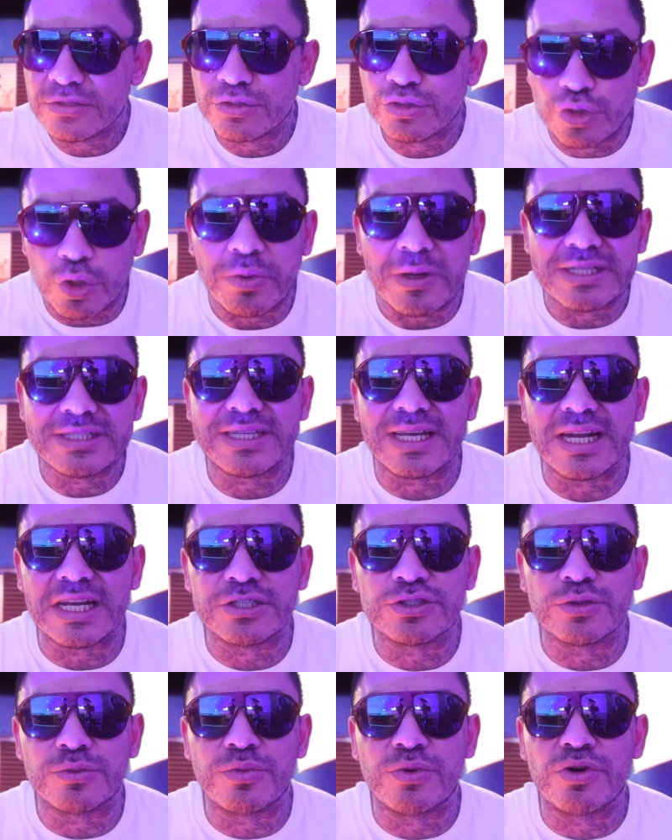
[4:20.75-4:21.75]
súbanse la
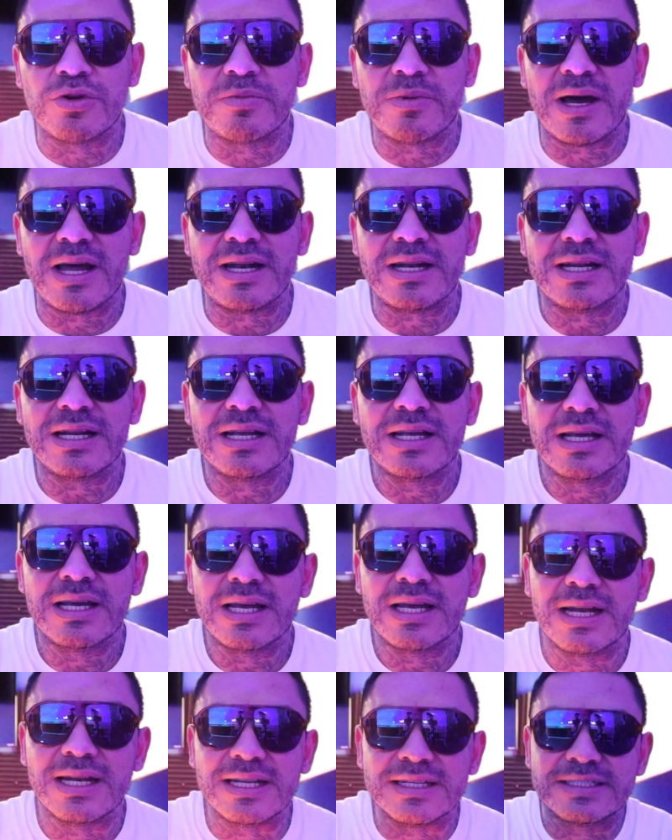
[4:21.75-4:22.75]
Suburban.
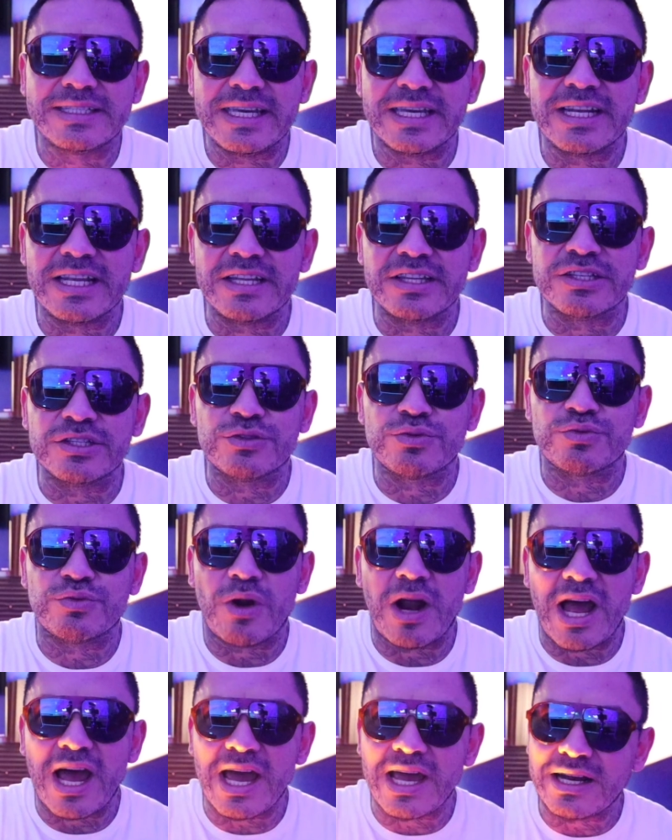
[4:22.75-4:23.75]
Let's get in this
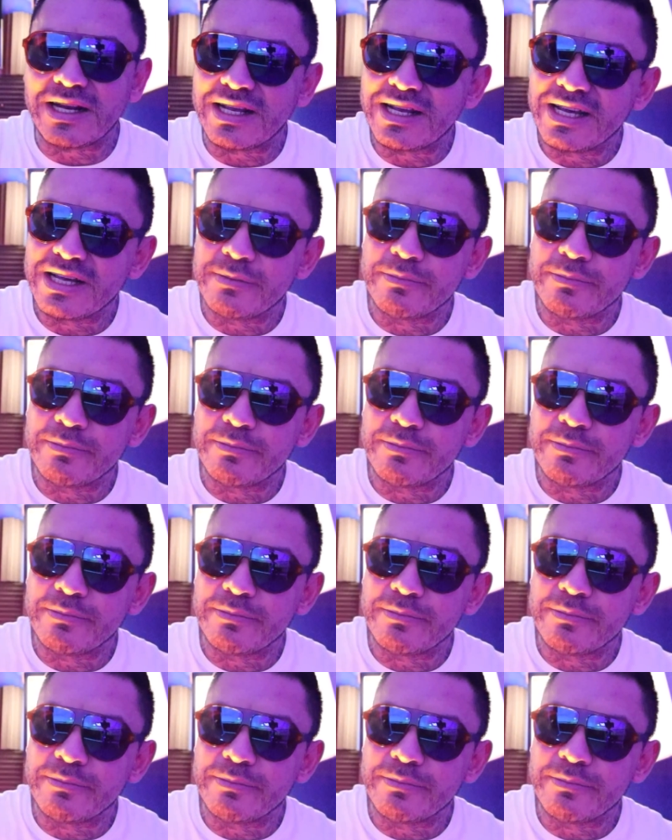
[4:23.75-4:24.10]
ride,